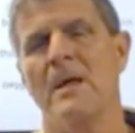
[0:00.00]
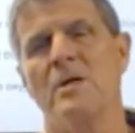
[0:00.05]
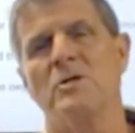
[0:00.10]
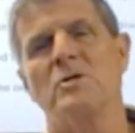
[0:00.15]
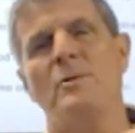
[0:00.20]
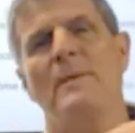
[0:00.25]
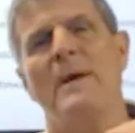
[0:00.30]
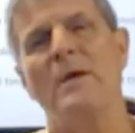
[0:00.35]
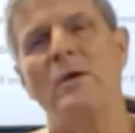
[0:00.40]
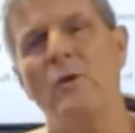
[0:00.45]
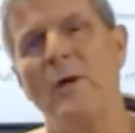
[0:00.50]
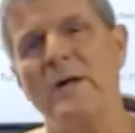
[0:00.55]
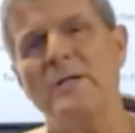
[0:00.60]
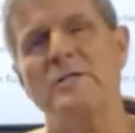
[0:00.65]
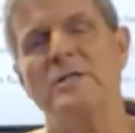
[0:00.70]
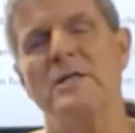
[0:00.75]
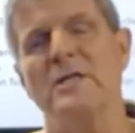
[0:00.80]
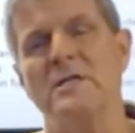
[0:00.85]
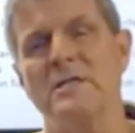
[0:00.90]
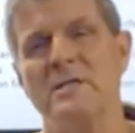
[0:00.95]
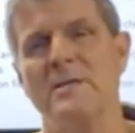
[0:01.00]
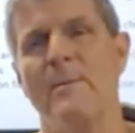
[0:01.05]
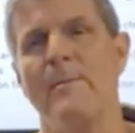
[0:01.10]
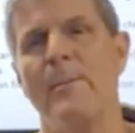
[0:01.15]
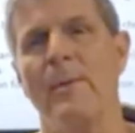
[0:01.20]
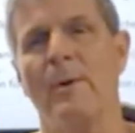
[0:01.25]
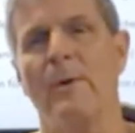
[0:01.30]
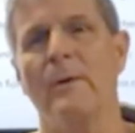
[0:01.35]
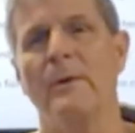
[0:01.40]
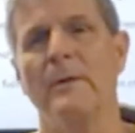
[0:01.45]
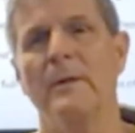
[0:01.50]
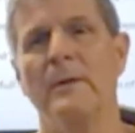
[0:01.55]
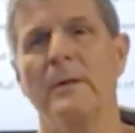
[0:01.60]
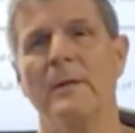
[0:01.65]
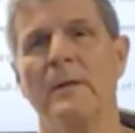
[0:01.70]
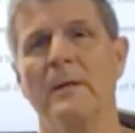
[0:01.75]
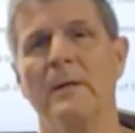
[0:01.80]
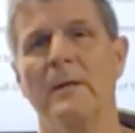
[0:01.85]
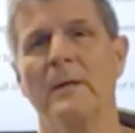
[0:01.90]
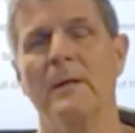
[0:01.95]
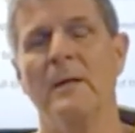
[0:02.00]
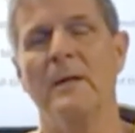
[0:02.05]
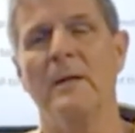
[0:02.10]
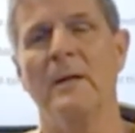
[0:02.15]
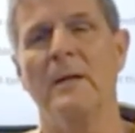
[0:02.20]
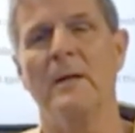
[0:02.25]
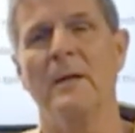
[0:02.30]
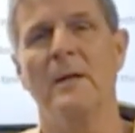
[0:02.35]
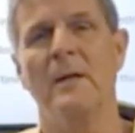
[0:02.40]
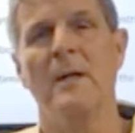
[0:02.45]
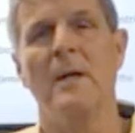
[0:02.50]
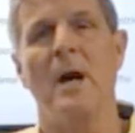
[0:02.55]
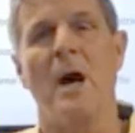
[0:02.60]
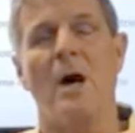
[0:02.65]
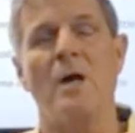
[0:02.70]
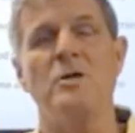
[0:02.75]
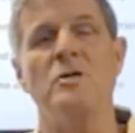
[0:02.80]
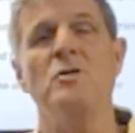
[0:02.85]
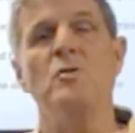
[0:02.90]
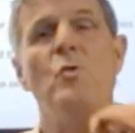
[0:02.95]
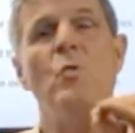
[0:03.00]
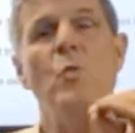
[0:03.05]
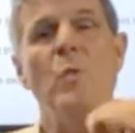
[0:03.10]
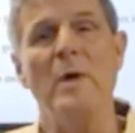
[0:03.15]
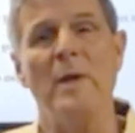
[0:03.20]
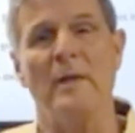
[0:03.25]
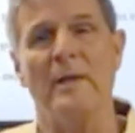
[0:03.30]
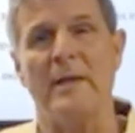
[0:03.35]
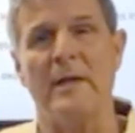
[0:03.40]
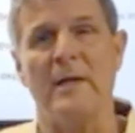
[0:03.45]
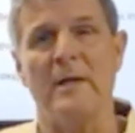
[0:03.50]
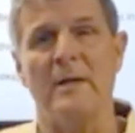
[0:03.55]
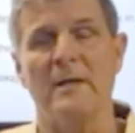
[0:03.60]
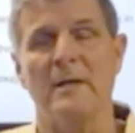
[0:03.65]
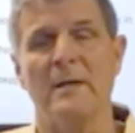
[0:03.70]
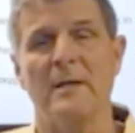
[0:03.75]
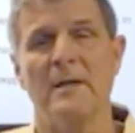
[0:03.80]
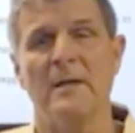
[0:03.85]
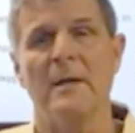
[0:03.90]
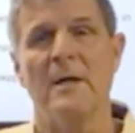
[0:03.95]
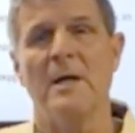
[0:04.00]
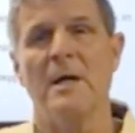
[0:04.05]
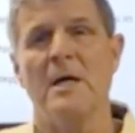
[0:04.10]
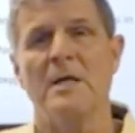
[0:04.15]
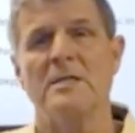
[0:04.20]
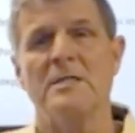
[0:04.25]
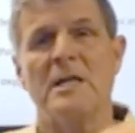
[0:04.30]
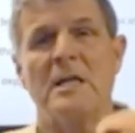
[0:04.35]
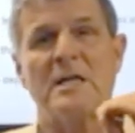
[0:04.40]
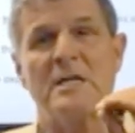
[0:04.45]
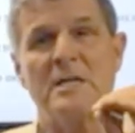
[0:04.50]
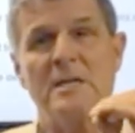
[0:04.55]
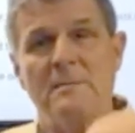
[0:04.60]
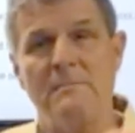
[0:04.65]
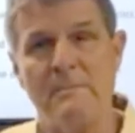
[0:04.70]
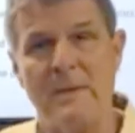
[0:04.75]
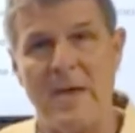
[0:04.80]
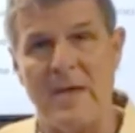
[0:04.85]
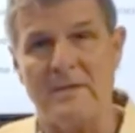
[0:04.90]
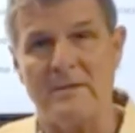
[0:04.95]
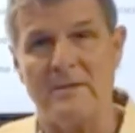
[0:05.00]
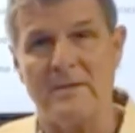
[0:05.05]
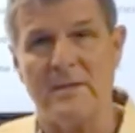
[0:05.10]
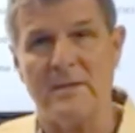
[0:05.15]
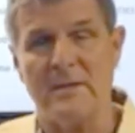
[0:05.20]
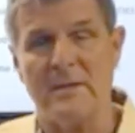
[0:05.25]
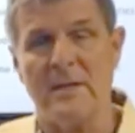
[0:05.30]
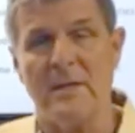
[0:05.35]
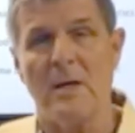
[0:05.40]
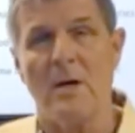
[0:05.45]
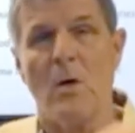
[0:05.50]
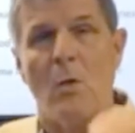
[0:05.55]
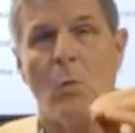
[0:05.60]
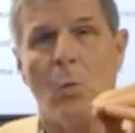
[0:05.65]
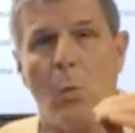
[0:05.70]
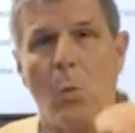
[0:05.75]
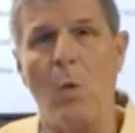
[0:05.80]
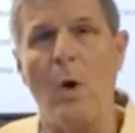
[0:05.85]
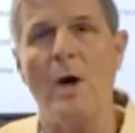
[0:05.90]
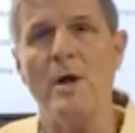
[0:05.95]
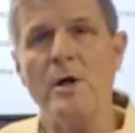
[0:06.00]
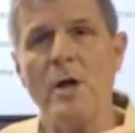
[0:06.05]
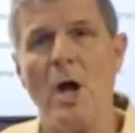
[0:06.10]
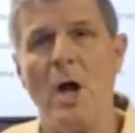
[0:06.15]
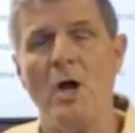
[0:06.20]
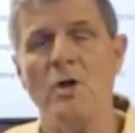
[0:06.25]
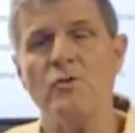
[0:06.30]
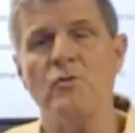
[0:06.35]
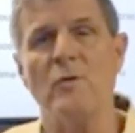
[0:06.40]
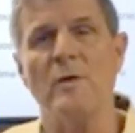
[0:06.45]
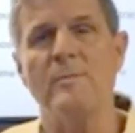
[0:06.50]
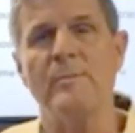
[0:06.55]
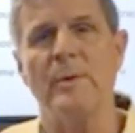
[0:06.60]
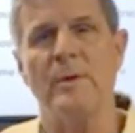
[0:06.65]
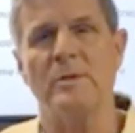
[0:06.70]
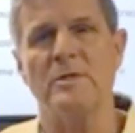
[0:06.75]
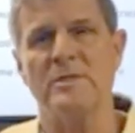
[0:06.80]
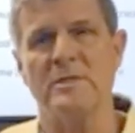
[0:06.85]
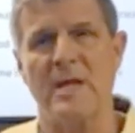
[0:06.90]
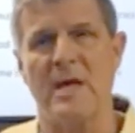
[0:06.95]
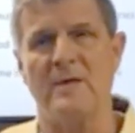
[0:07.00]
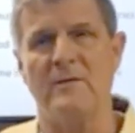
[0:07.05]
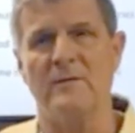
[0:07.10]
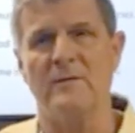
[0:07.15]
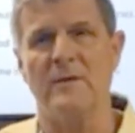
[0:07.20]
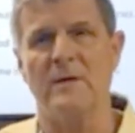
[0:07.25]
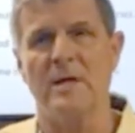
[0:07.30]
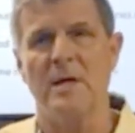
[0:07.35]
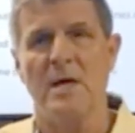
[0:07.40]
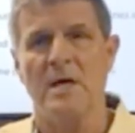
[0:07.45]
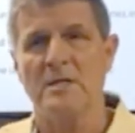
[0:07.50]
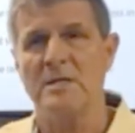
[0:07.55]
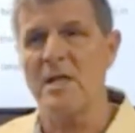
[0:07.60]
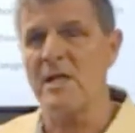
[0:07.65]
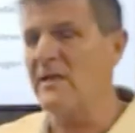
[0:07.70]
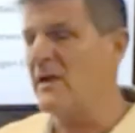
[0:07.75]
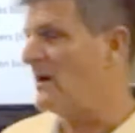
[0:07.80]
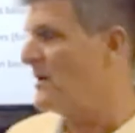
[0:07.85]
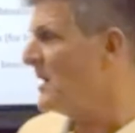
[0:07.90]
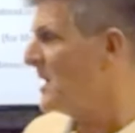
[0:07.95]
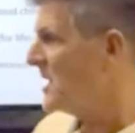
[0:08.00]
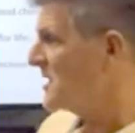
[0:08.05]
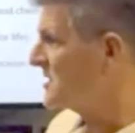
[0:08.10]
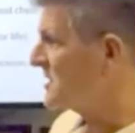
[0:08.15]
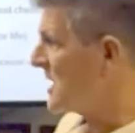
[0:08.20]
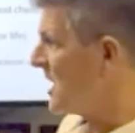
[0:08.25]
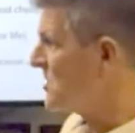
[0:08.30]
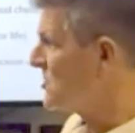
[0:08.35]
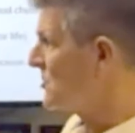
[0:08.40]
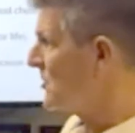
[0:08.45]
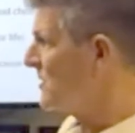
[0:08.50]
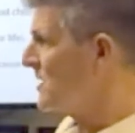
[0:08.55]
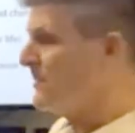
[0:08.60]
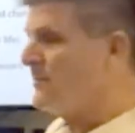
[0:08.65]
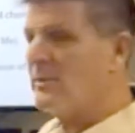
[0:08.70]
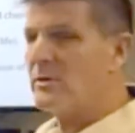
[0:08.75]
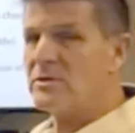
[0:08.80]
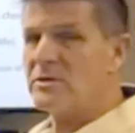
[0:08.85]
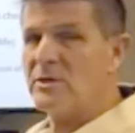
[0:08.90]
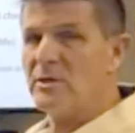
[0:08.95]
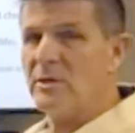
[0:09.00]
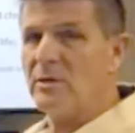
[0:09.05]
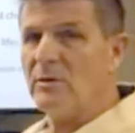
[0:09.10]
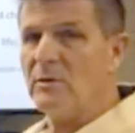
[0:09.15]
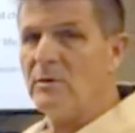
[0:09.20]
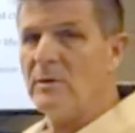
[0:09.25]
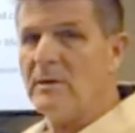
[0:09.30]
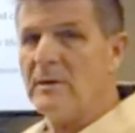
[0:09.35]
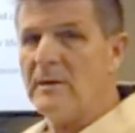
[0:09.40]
So my question is simple. Are you willing to commit 100% to the essential number 2